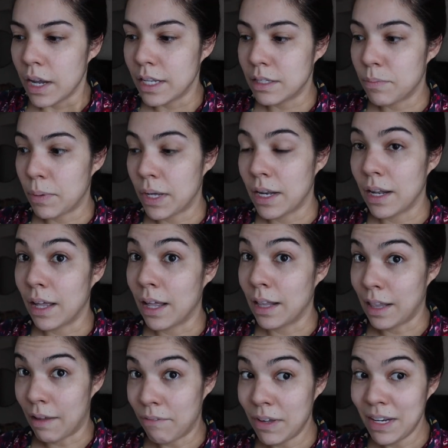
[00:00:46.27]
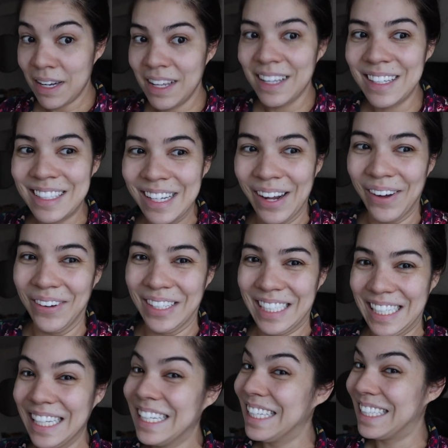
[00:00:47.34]
It's been 11, so
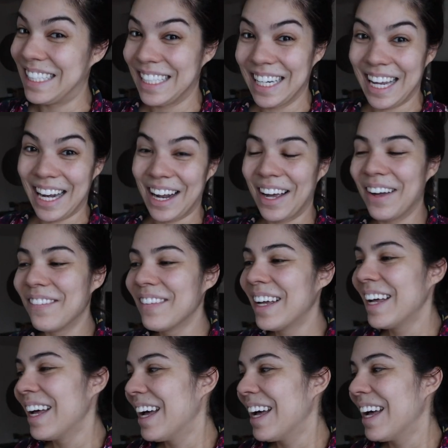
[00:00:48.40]
she needs to get up.